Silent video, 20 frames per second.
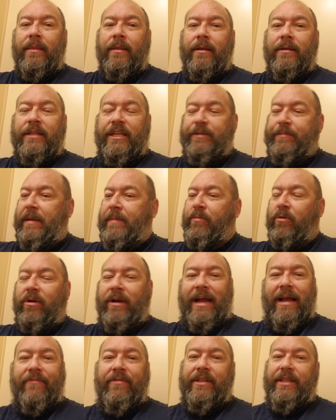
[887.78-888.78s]
These people are
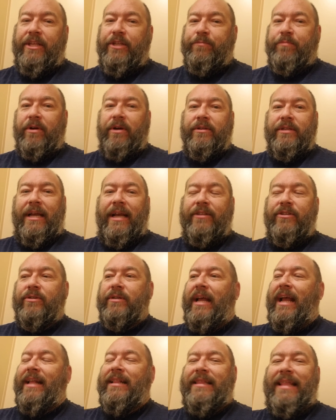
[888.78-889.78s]
having these prayers answered,
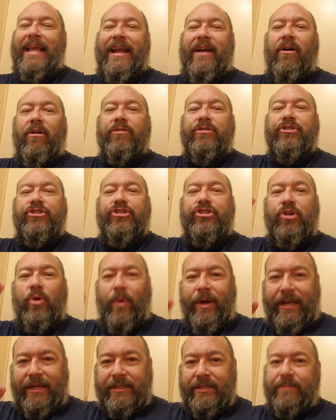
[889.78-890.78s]
and they are
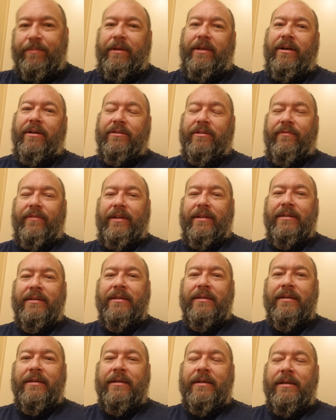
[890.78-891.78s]
joyous because of it.
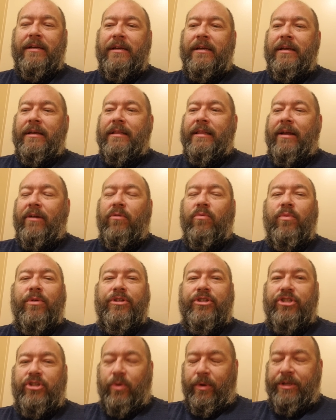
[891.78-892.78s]
They're
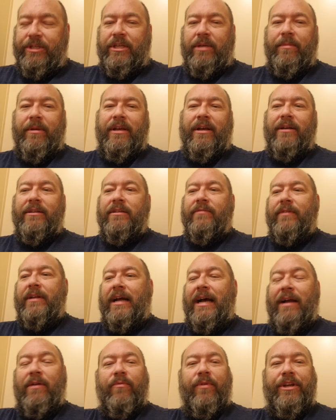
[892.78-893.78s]
rejoicing because of it.
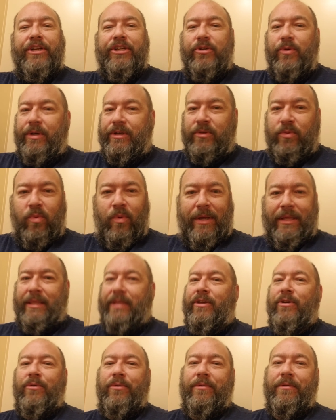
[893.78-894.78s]
I rejoice with
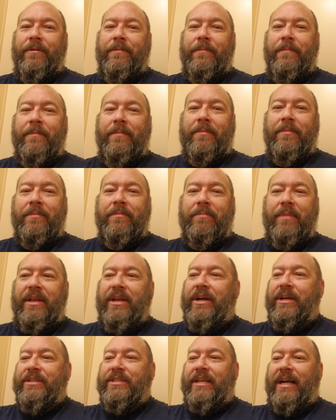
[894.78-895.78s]
you
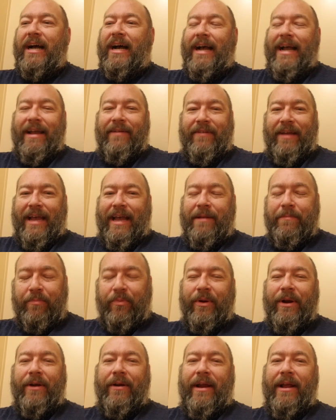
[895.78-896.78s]
because I've had
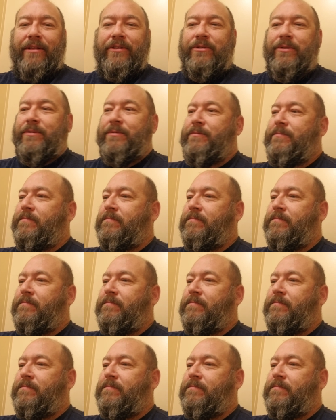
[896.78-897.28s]
prayer answered.